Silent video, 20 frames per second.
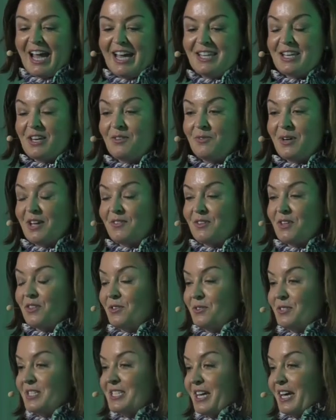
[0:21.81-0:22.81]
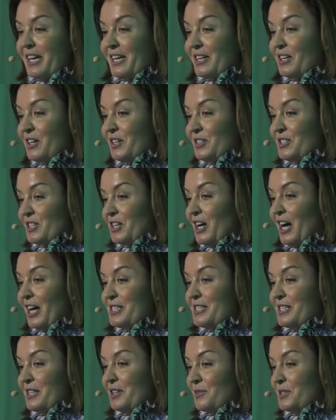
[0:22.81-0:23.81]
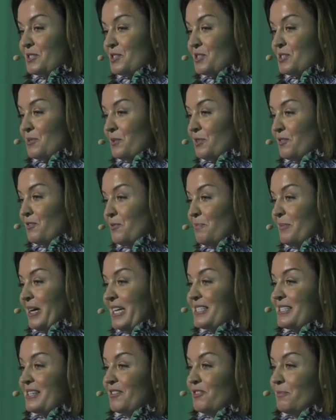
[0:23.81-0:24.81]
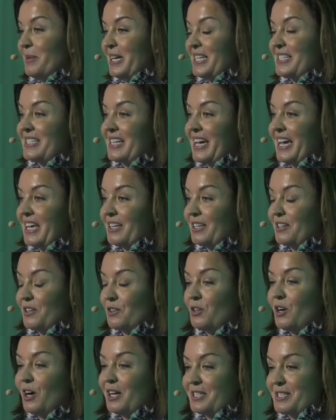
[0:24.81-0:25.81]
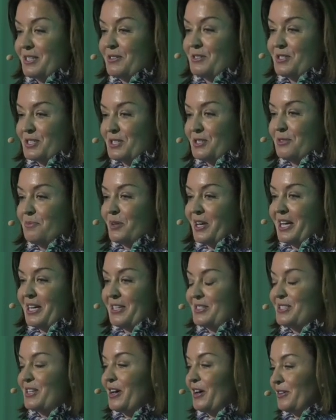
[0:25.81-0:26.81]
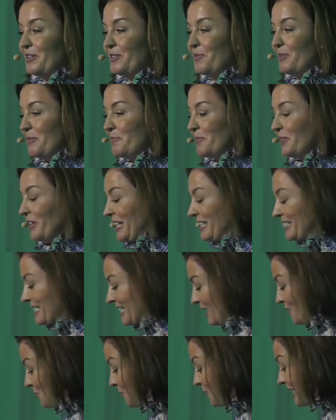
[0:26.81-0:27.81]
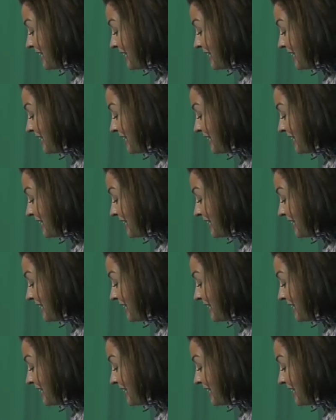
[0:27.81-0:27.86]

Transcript: And then we have a third site called Decaso, which is sort of a best of the best edit across those two brands all in one place. And